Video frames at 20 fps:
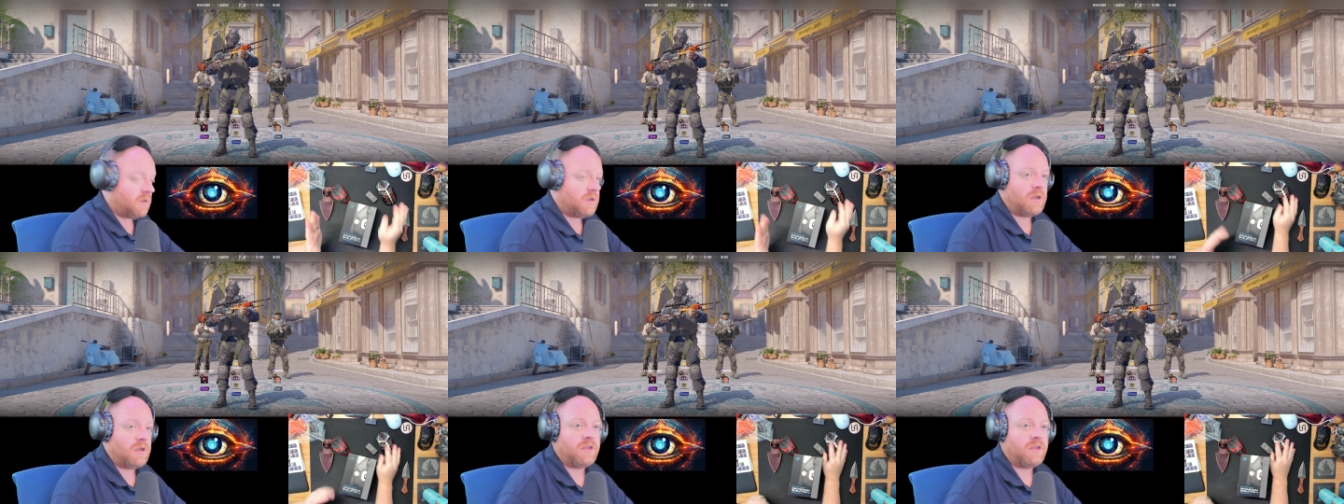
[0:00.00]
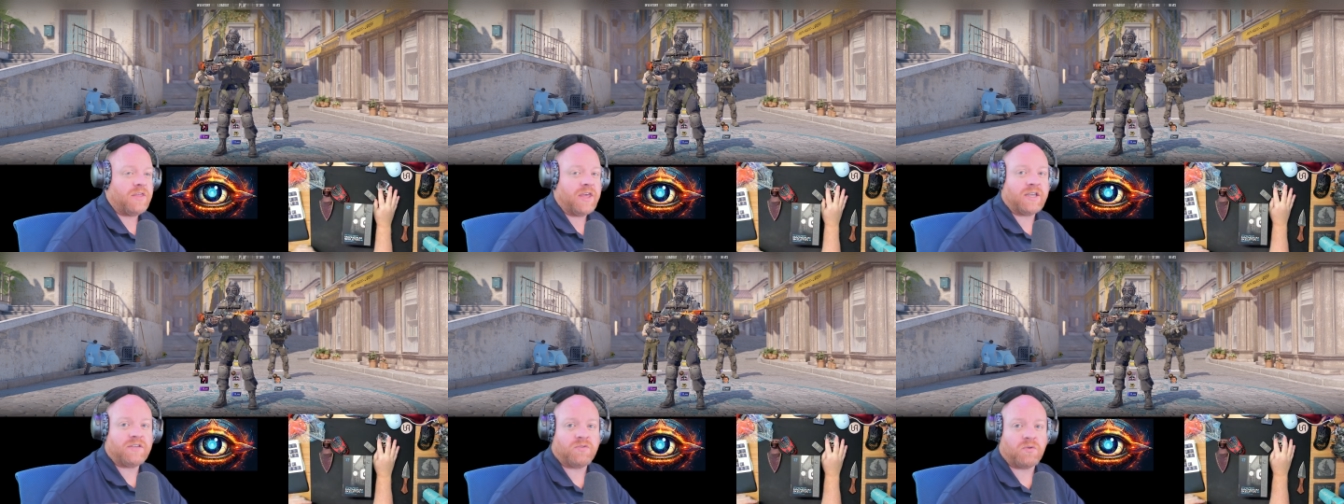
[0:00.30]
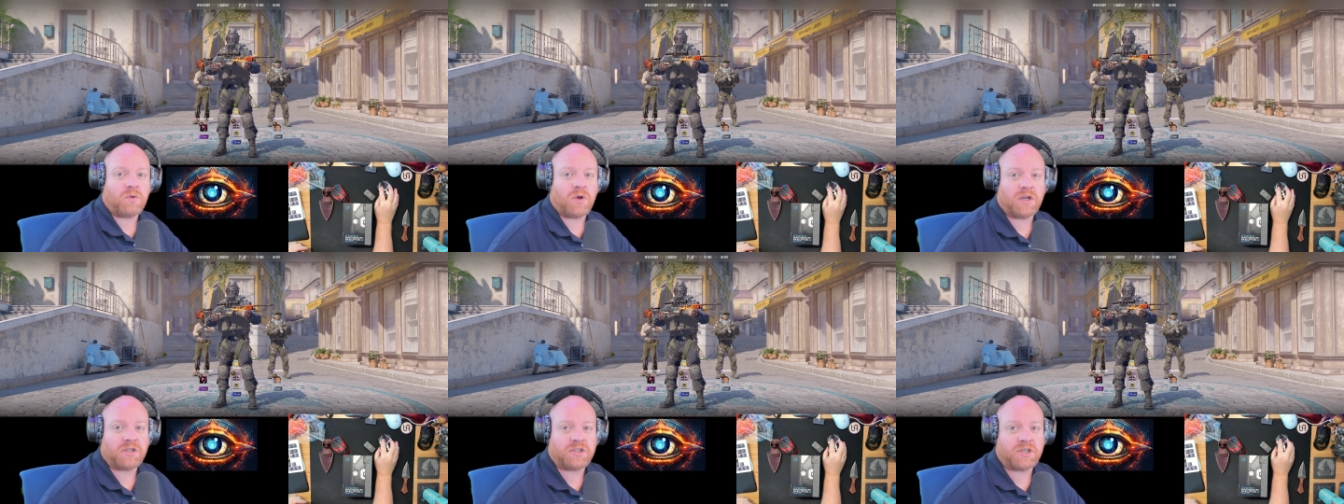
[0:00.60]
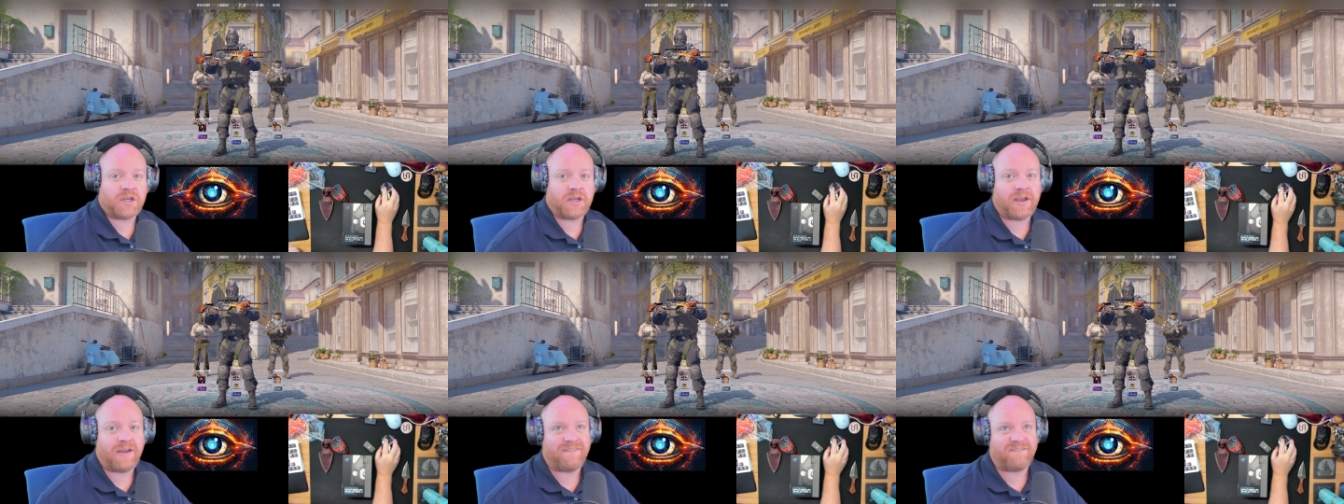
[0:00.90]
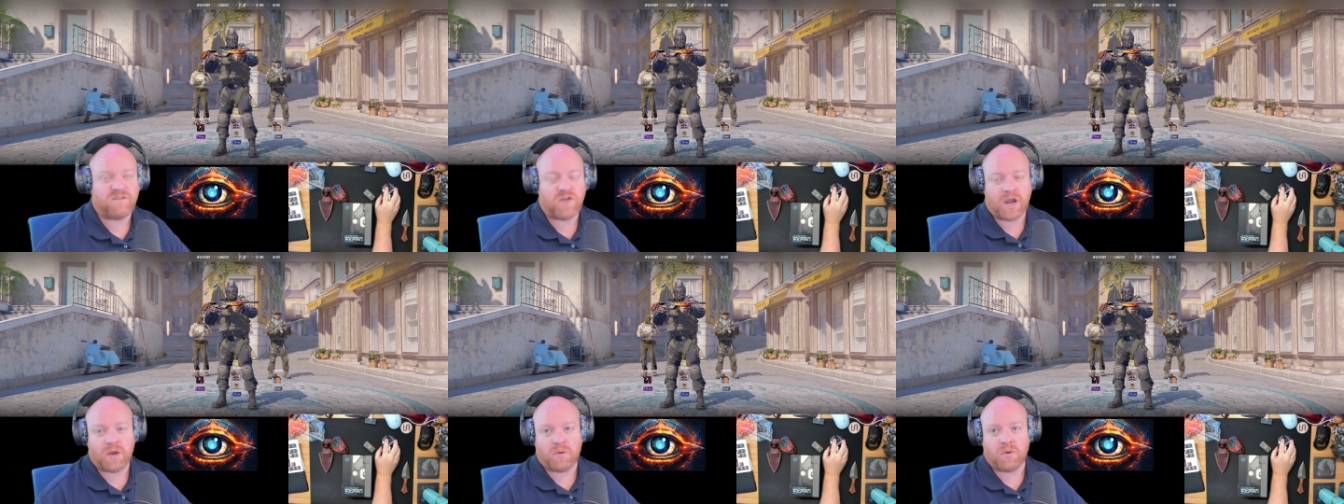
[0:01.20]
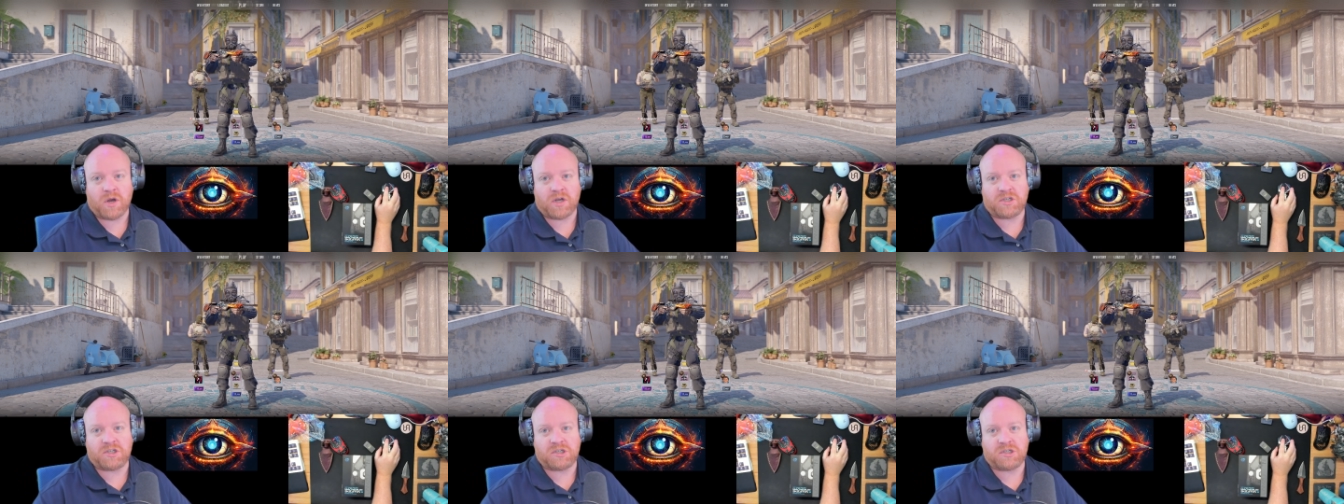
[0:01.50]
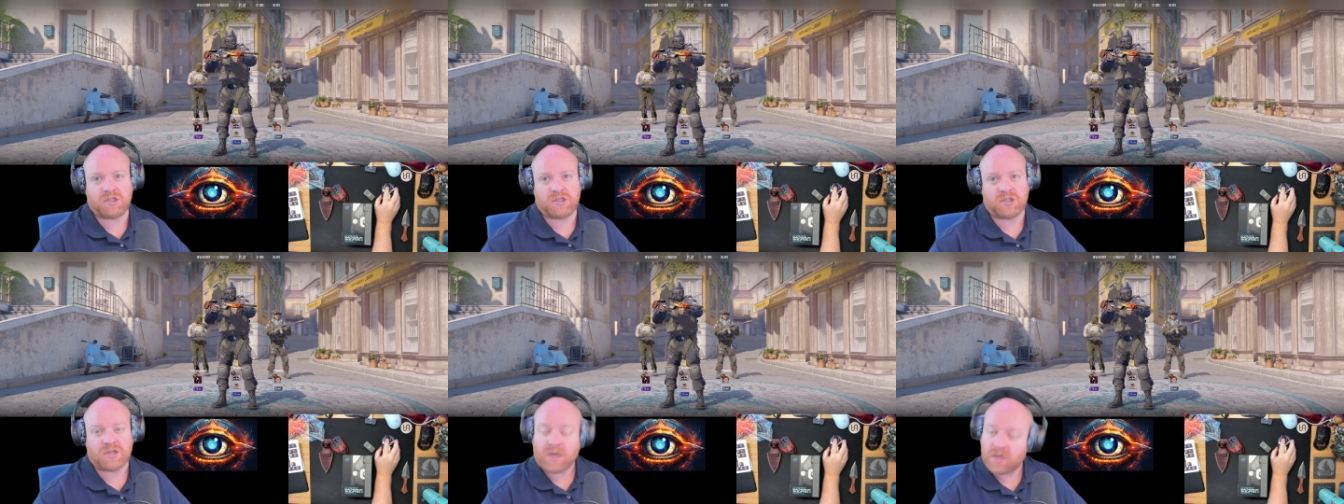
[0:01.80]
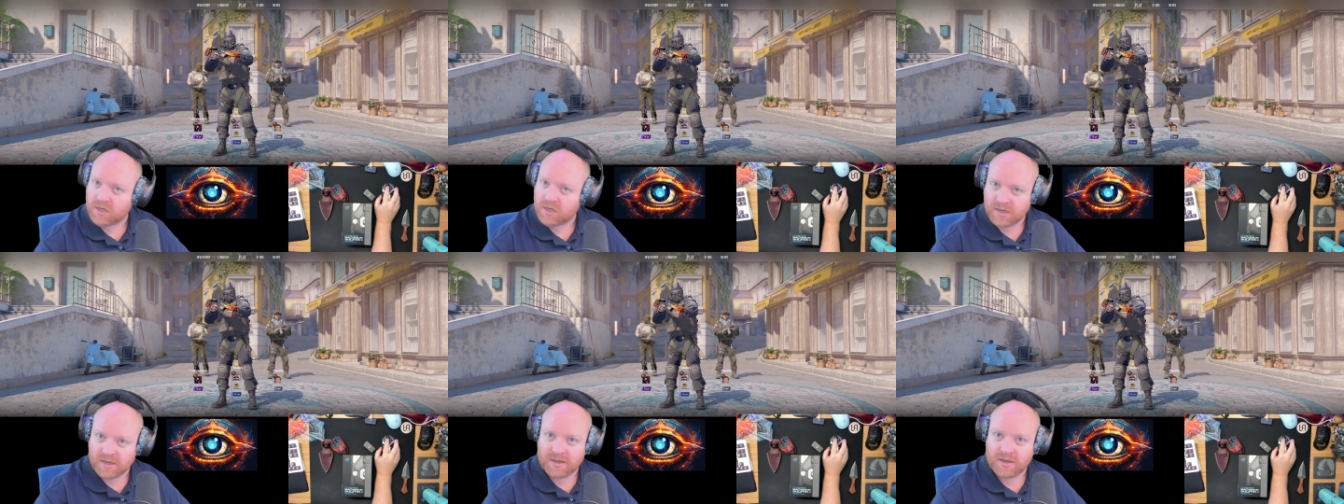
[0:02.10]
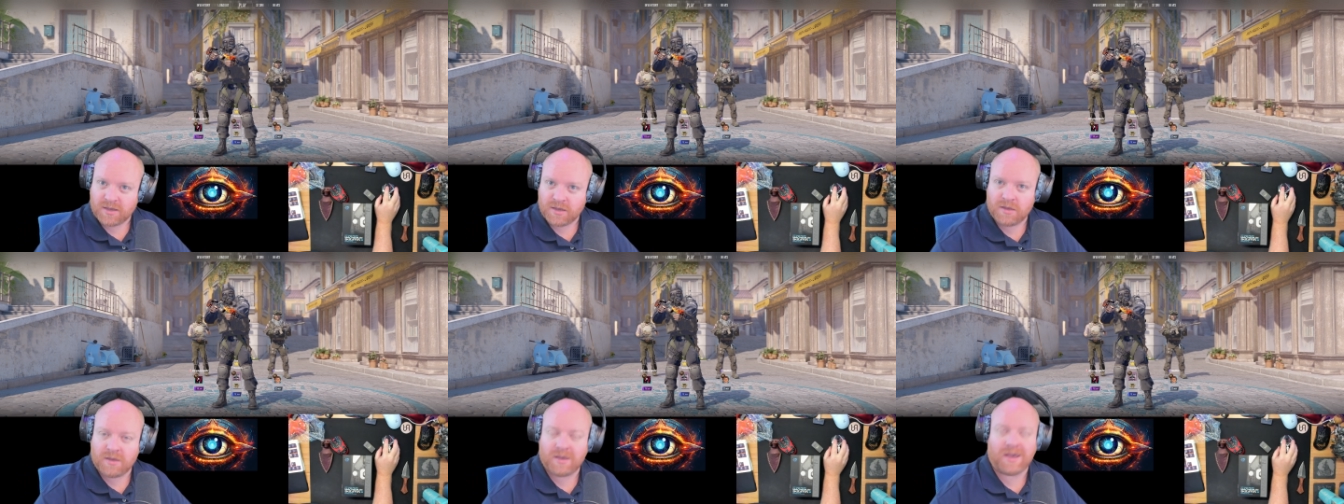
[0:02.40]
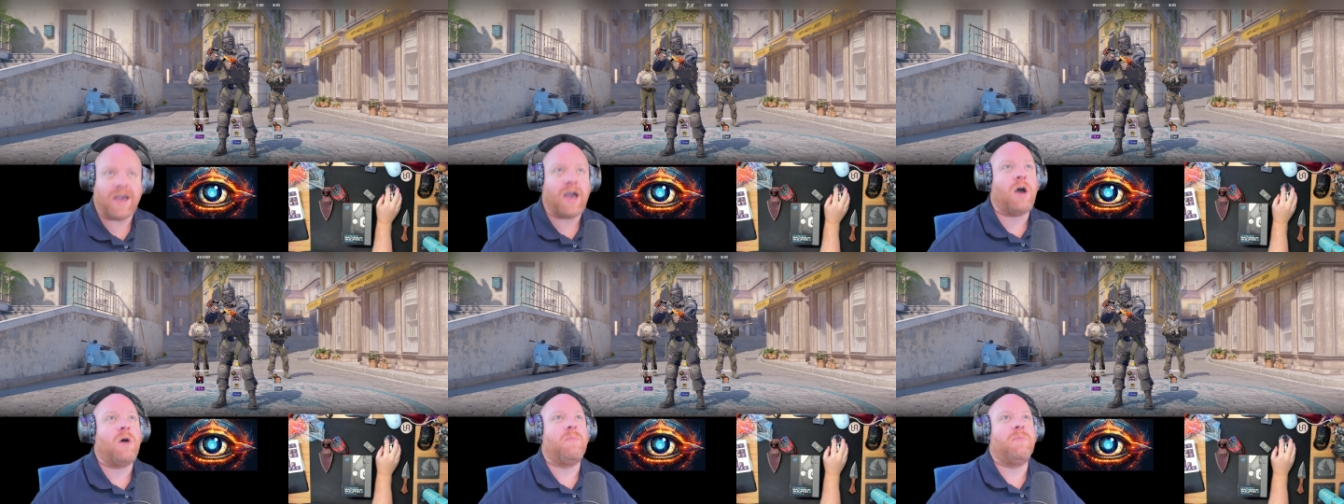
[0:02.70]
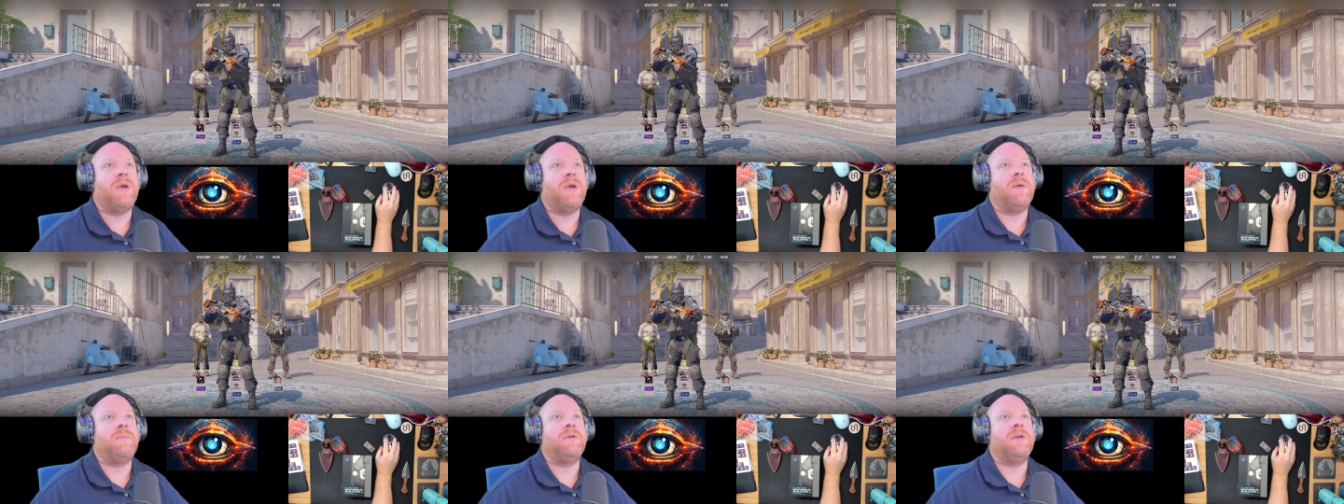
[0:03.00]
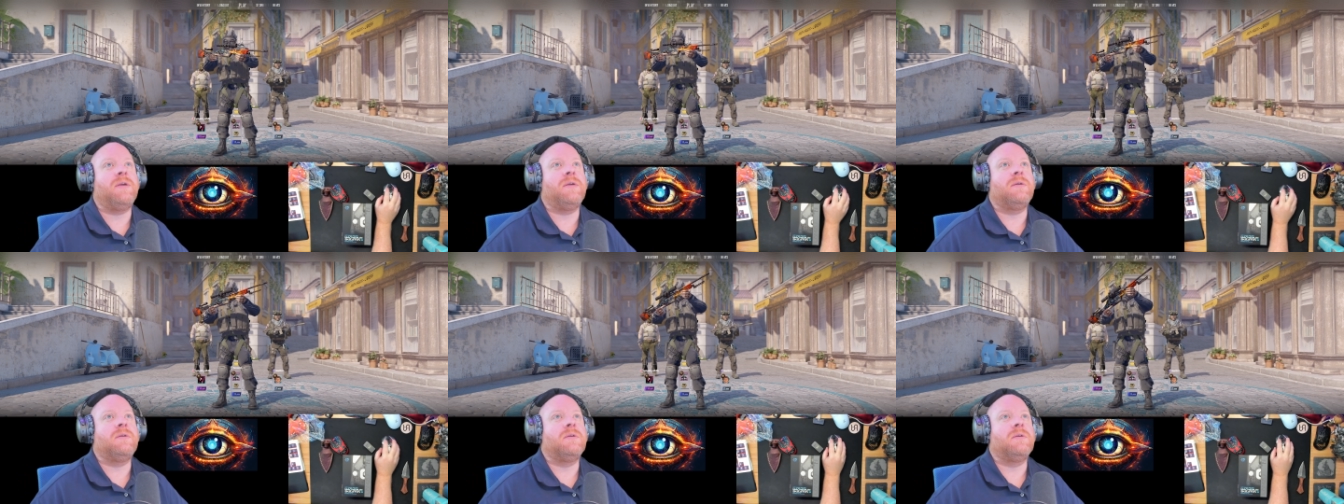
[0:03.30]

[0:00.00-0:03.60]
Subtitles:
Thanks for watching. FragWatch out, baby.